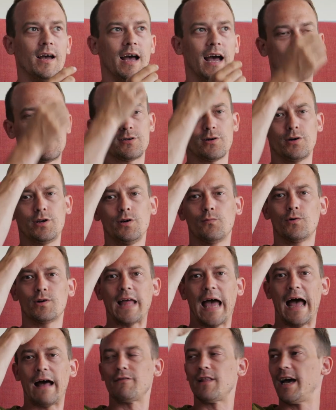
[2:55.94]
And so you would
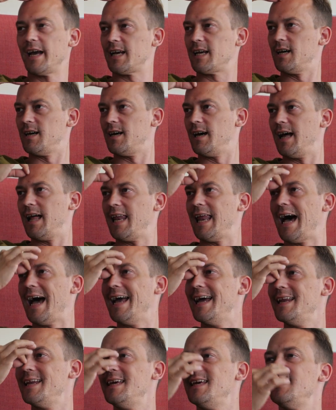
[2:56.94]
have like a, a
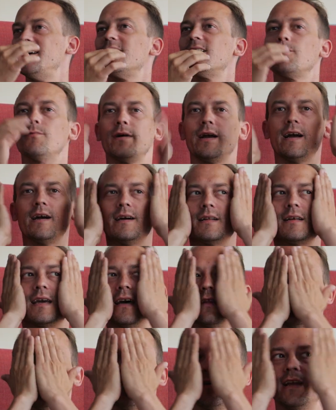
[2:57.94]
line here where it
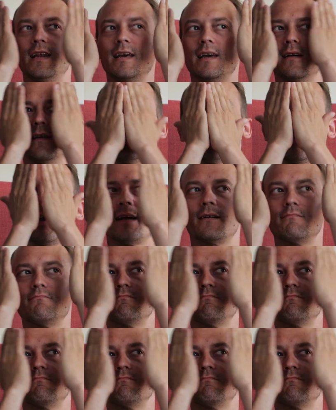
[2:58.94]
gets really like